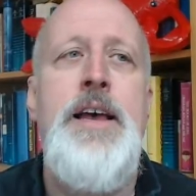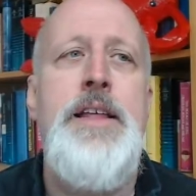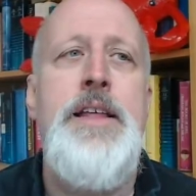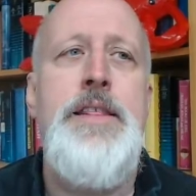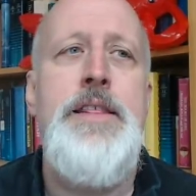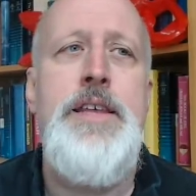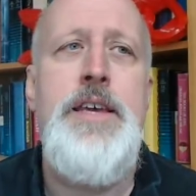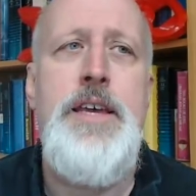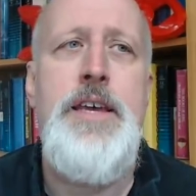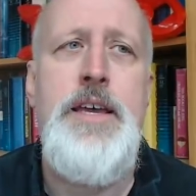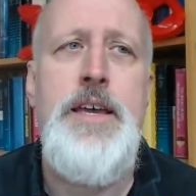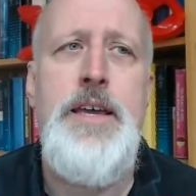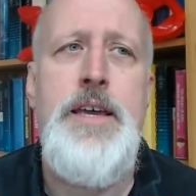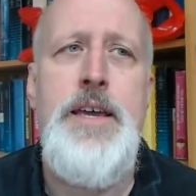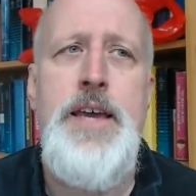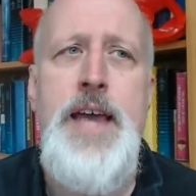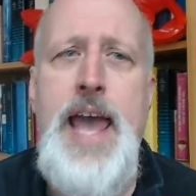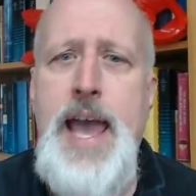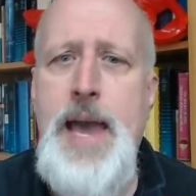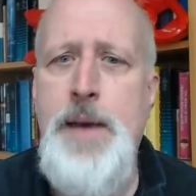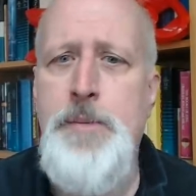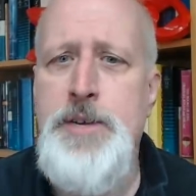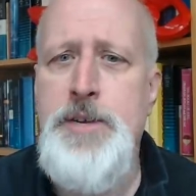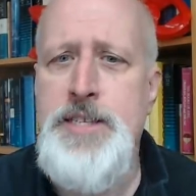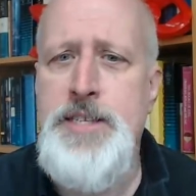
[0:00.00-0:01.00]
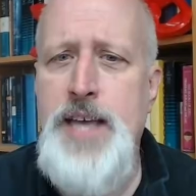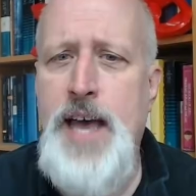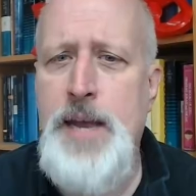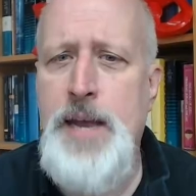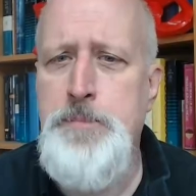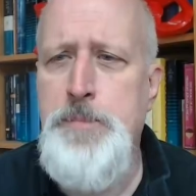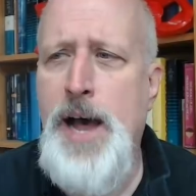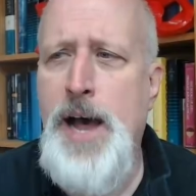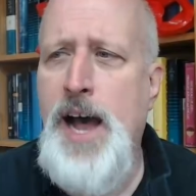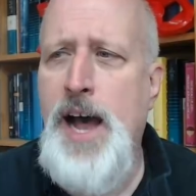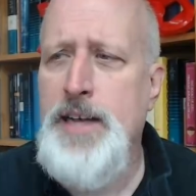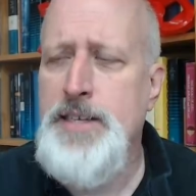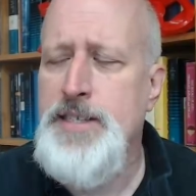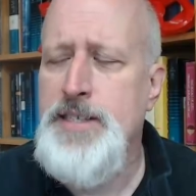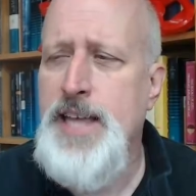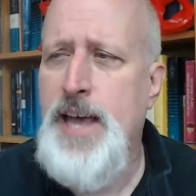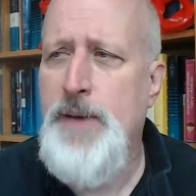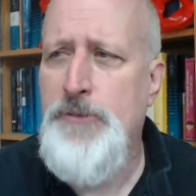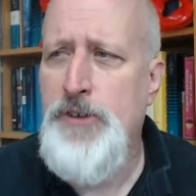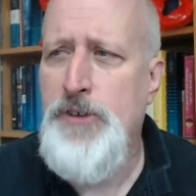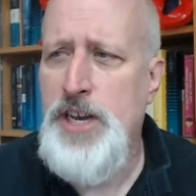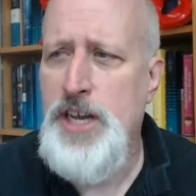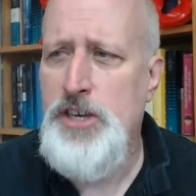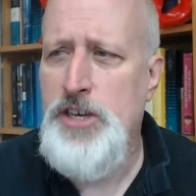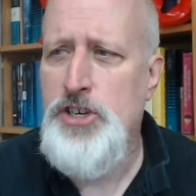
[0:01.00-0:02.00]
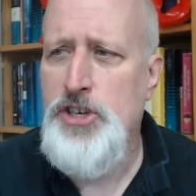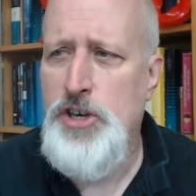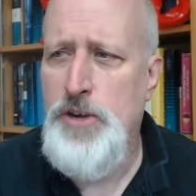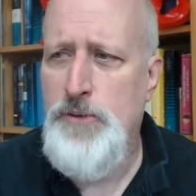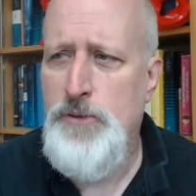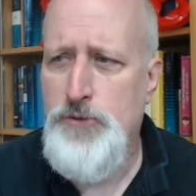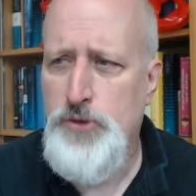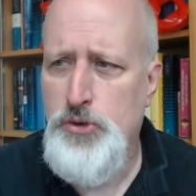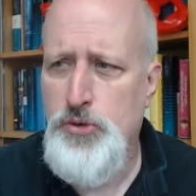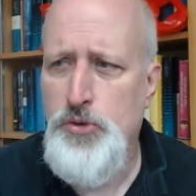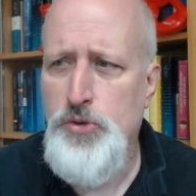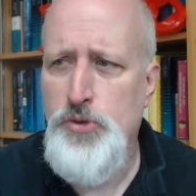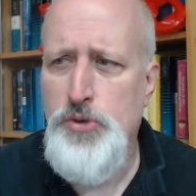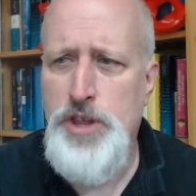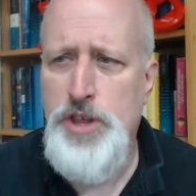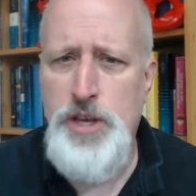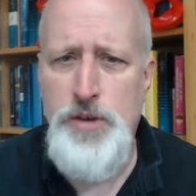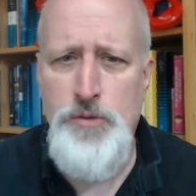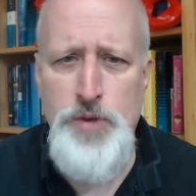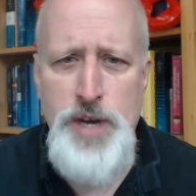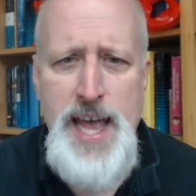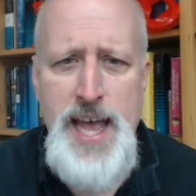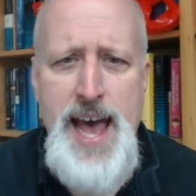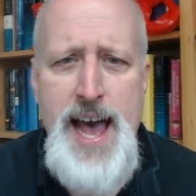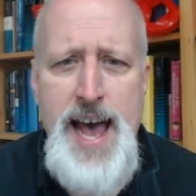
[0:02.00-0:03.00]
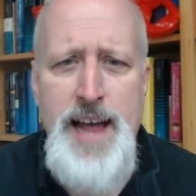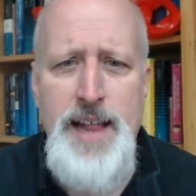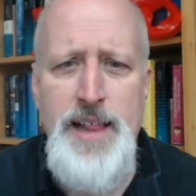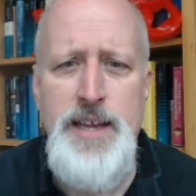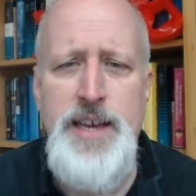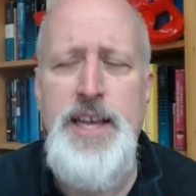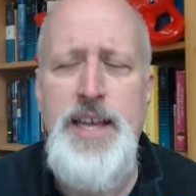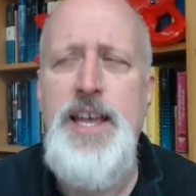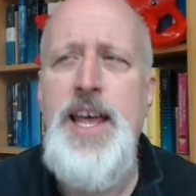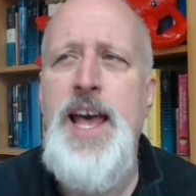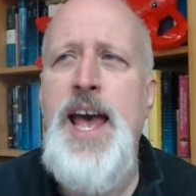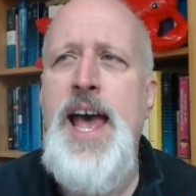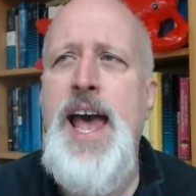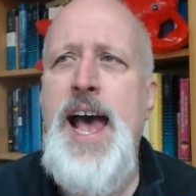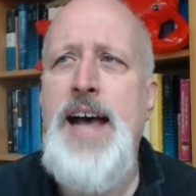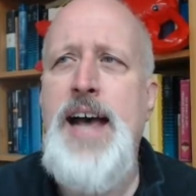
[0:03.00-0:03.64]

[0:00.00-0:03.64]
the Amazon box definition of truth and reality